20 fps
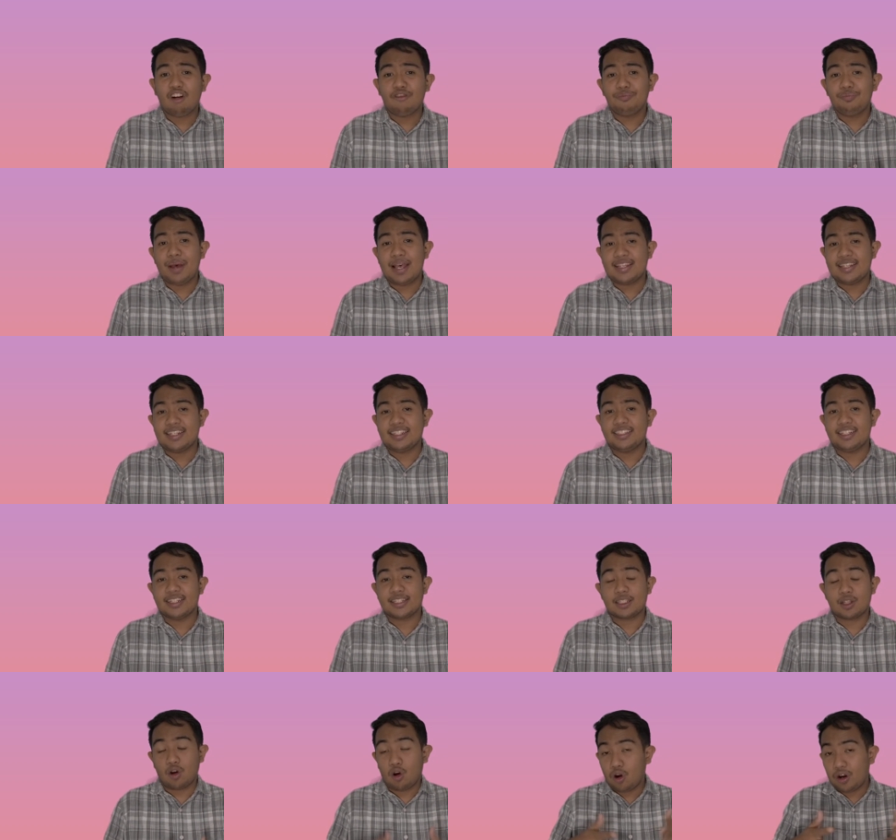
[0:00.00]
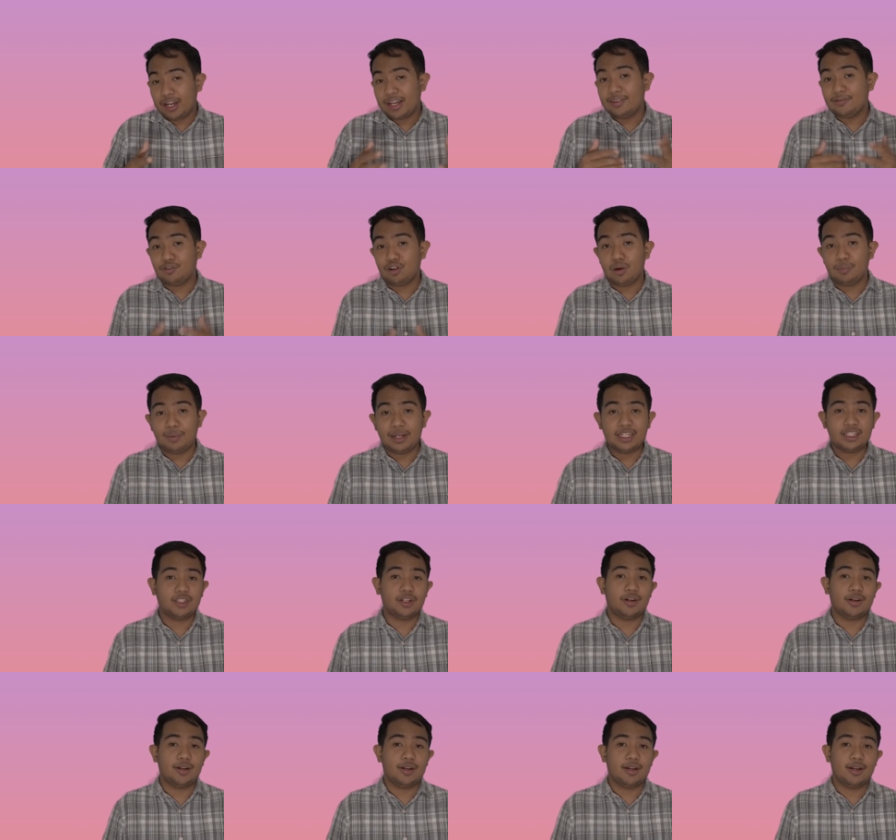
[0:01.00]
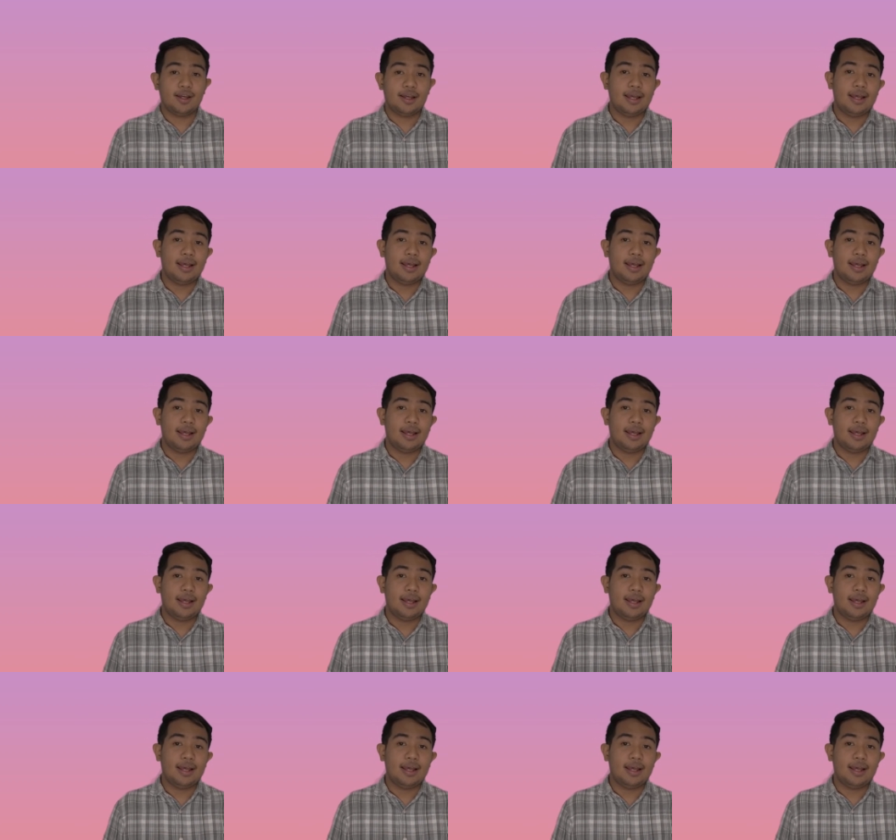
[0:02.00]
of messages or information.